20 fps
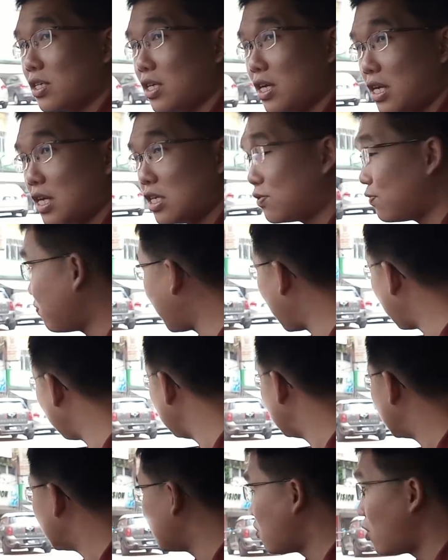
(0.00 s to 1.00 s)
it is very
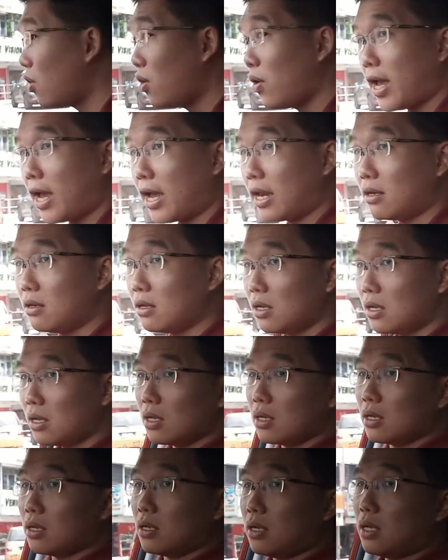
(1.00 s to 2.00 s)
small and
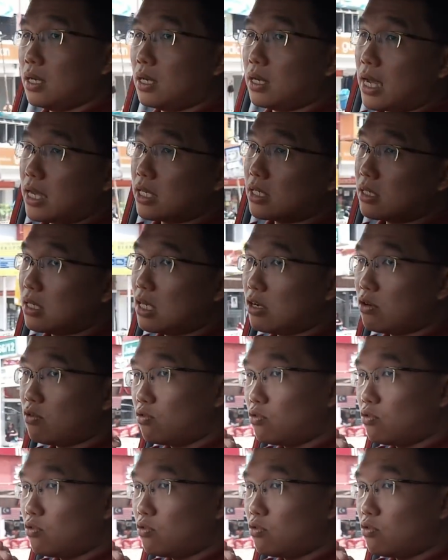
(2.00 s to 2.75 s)
it